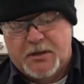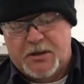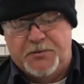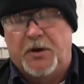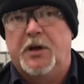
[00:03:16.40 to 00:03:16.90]

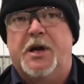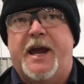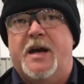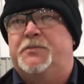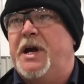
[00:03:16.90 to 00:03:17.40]
you want to look
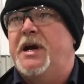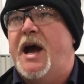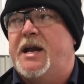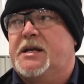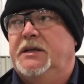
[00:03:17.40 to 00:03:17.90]
at them
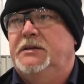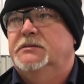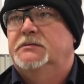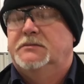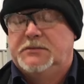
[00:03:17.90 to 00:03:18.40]
periodically.
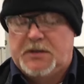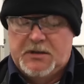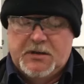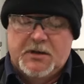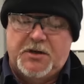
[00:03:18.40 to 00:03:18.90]

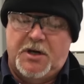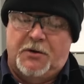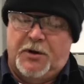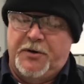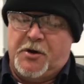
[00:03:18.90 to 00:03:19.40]
You
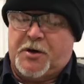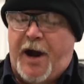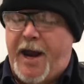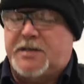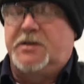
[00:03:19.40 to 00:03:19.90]
don't want no
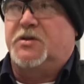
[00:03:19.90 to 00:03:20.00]
cracks, no